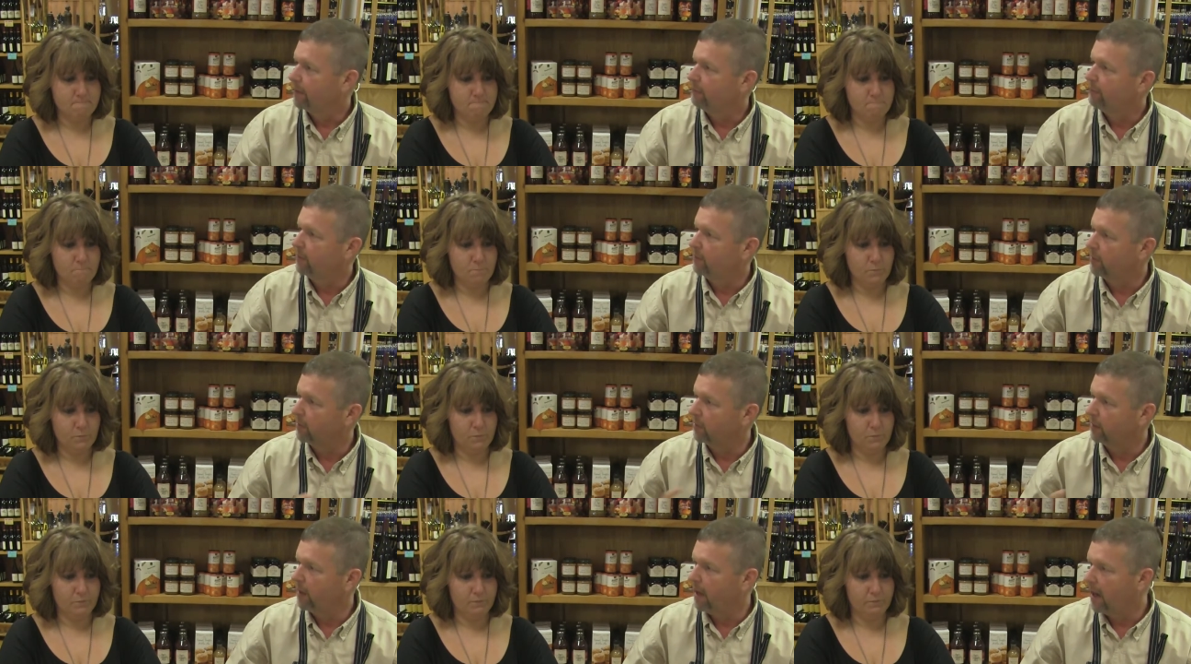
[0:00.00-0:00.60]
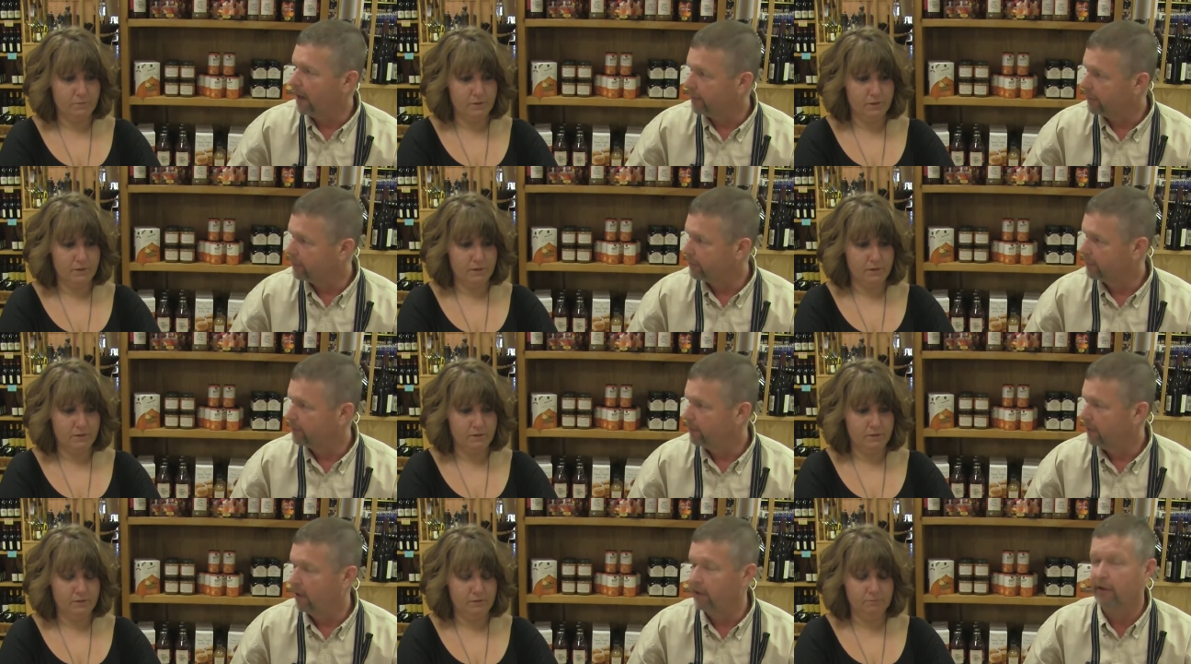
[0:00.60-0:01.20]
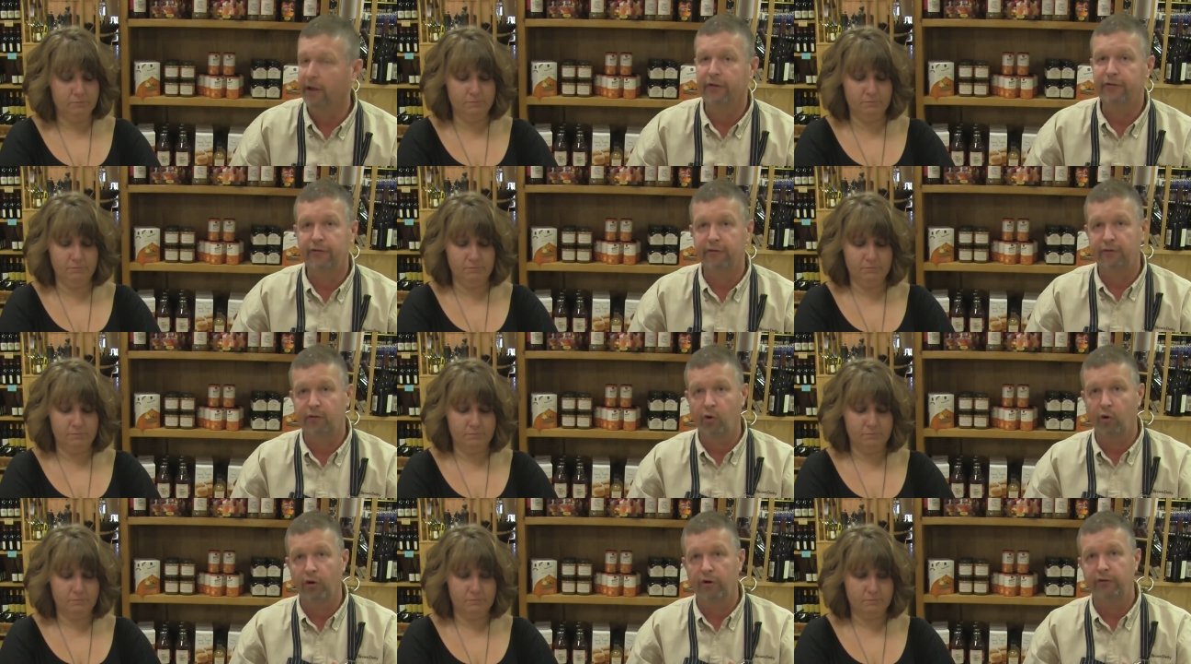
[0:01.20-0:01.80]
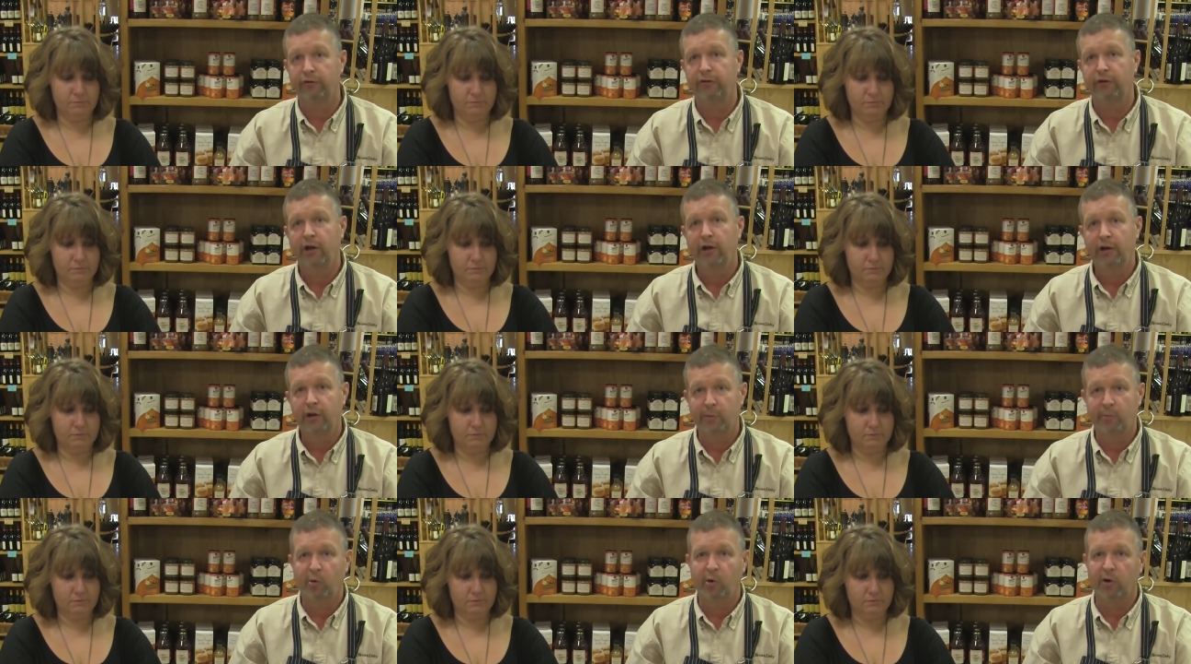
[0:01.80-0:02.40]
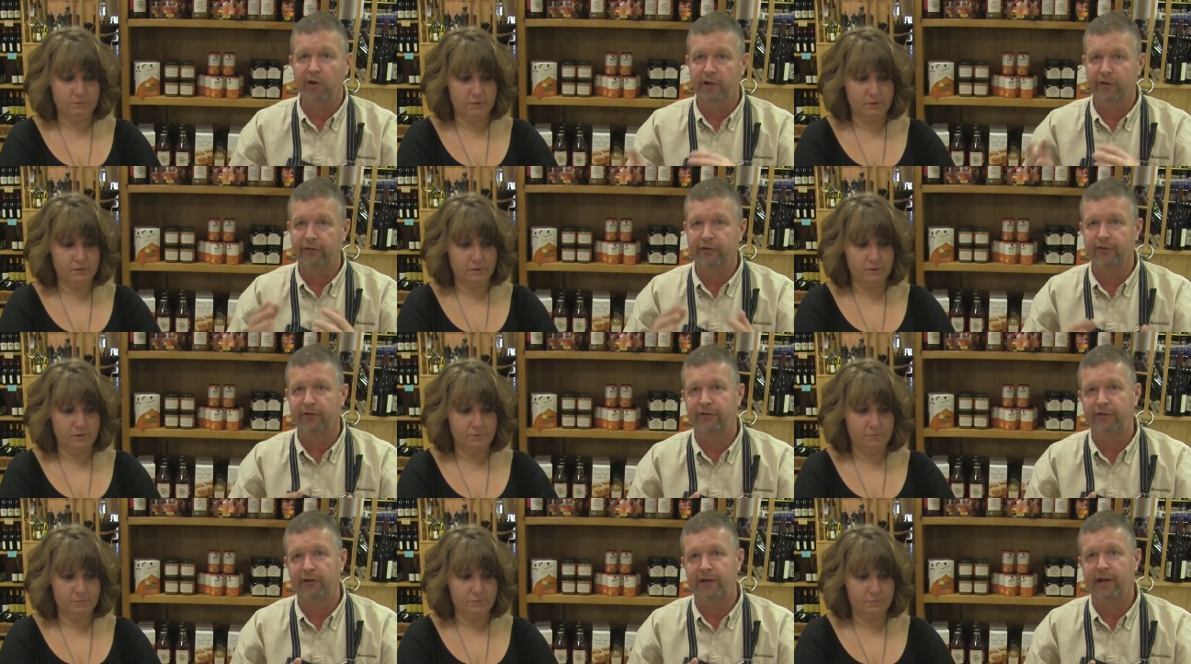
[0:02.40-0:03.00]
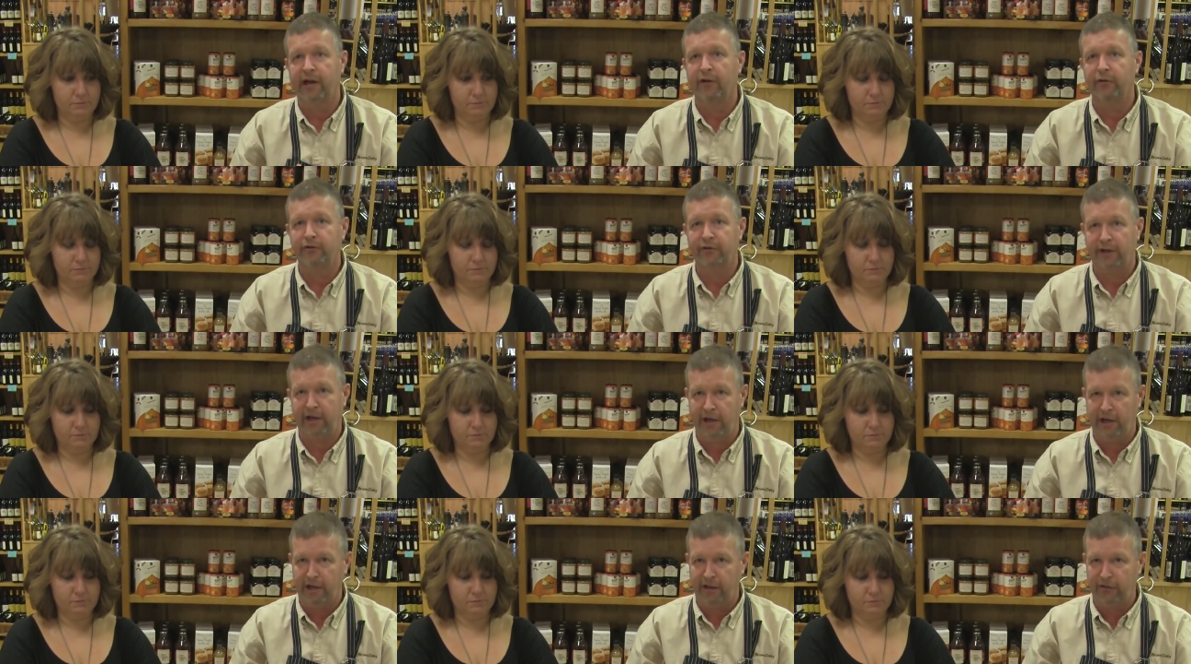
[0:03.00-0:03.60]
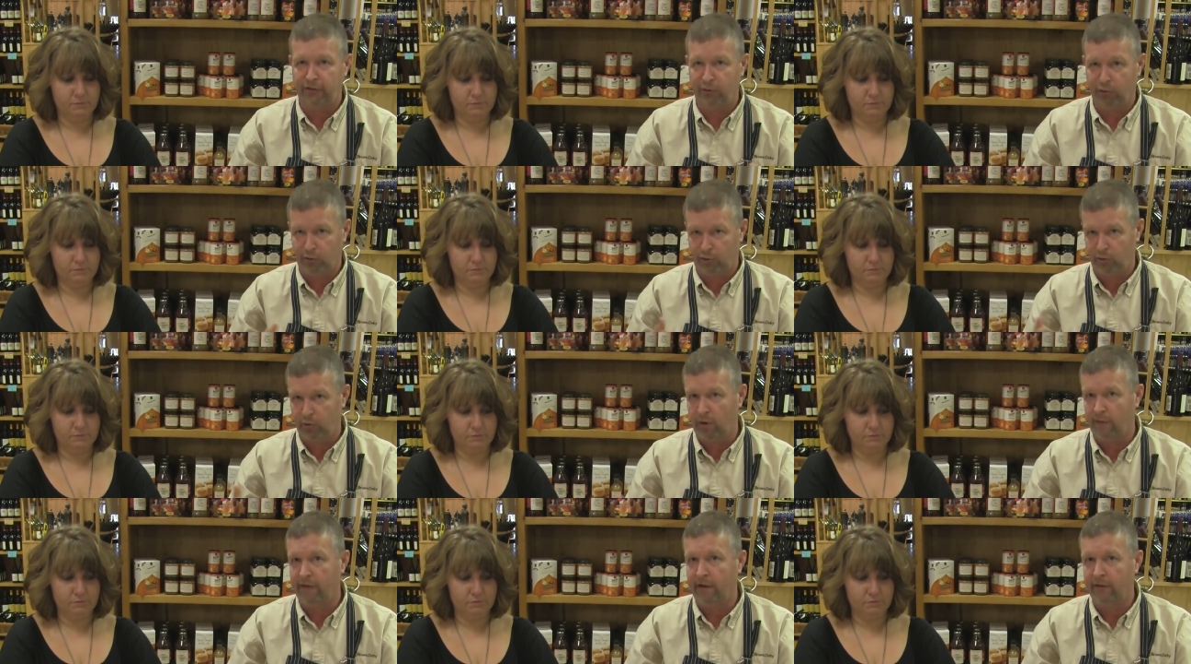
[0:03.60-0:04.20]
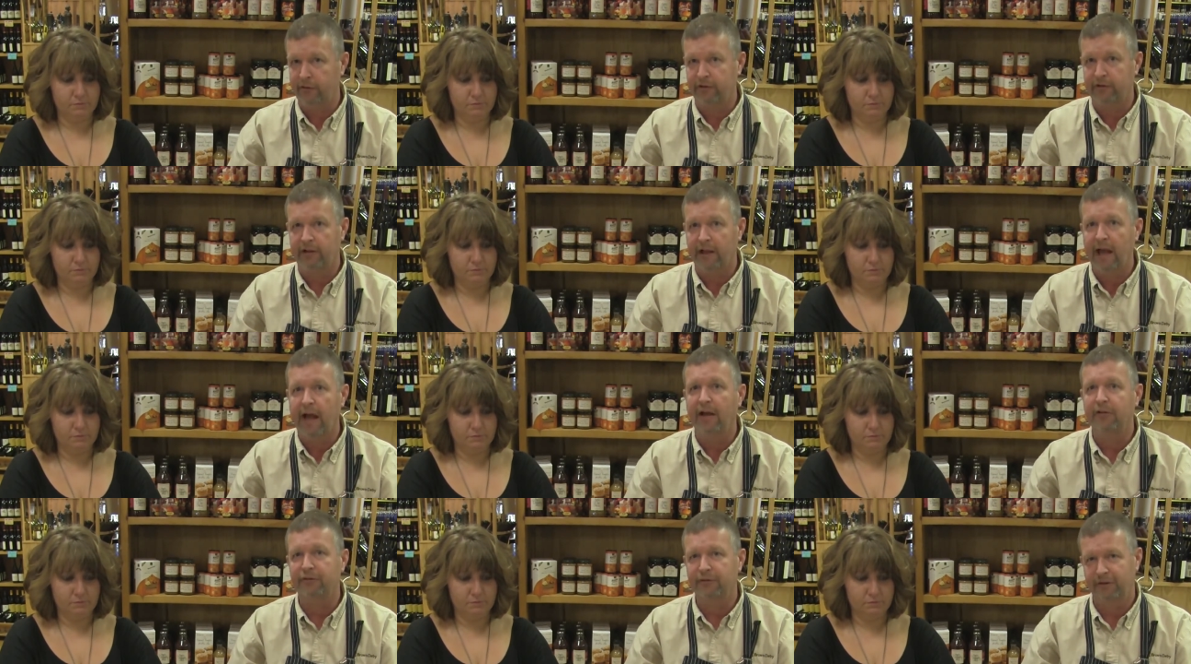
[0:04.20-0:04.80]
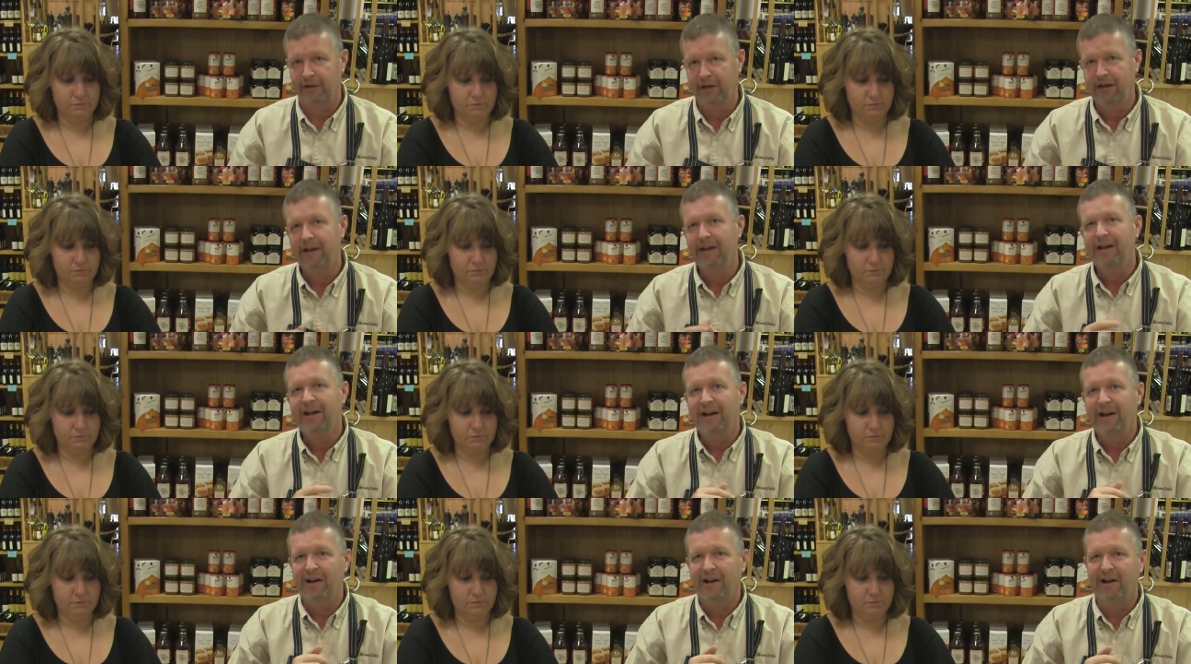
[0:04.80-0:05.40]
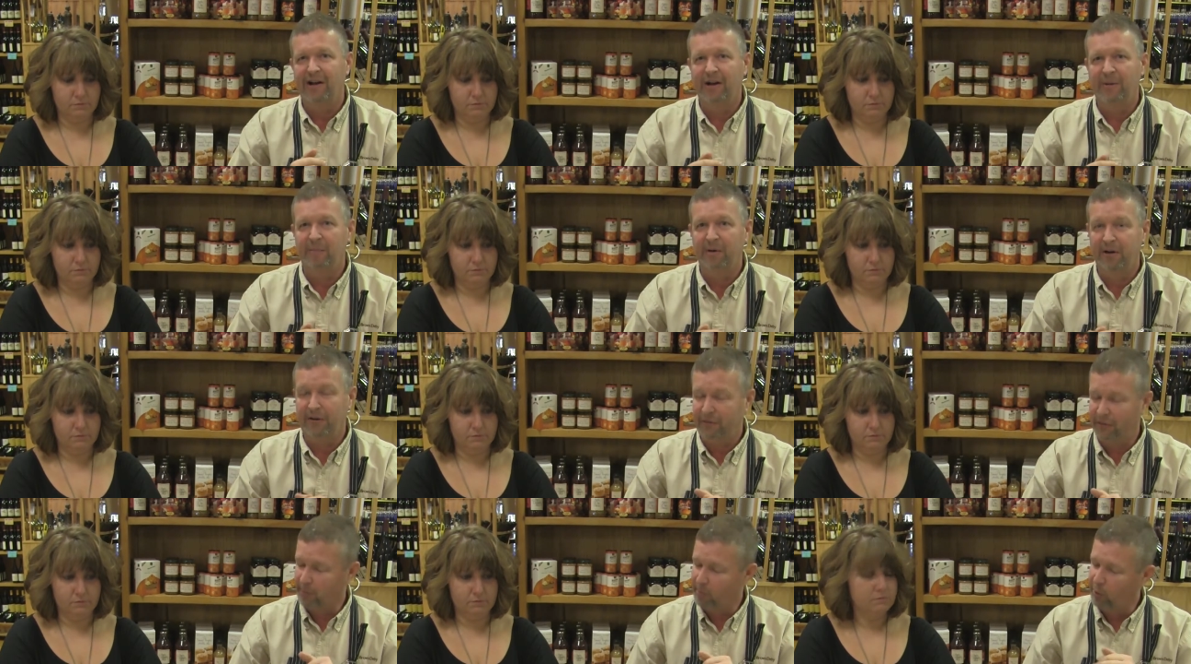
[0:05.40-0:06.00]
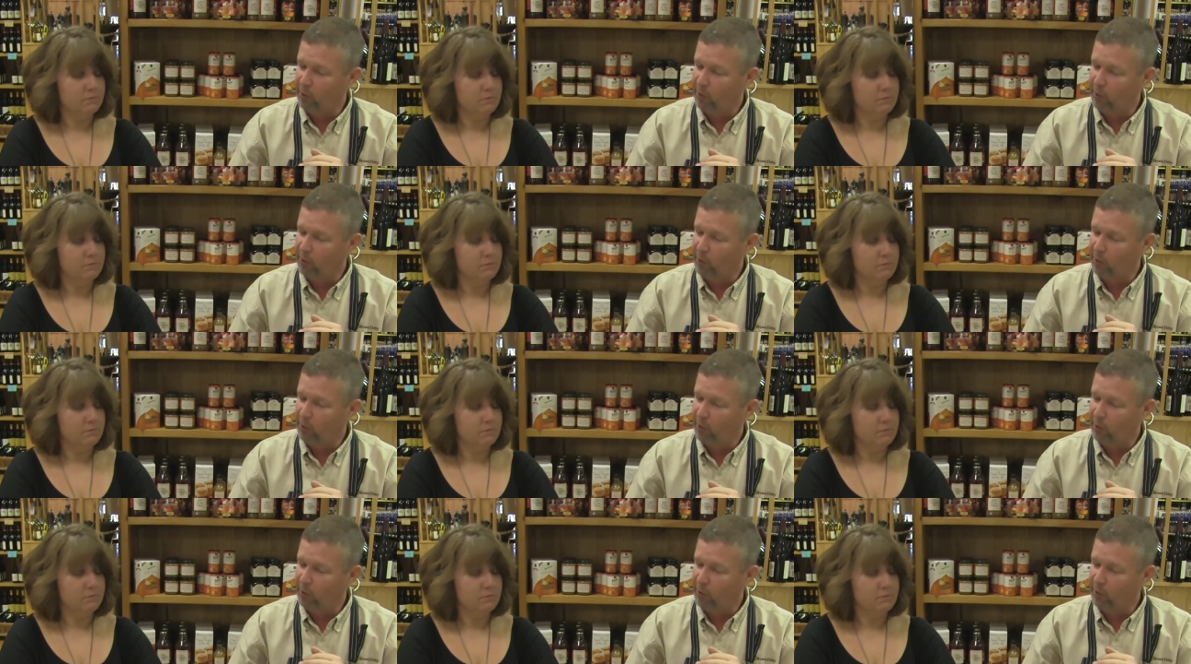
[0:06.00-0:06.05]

Speaker 1: from your glass. Unless, of course, you're pouring a 16 ounce can into a 12 ounce glass. Uh, but if you're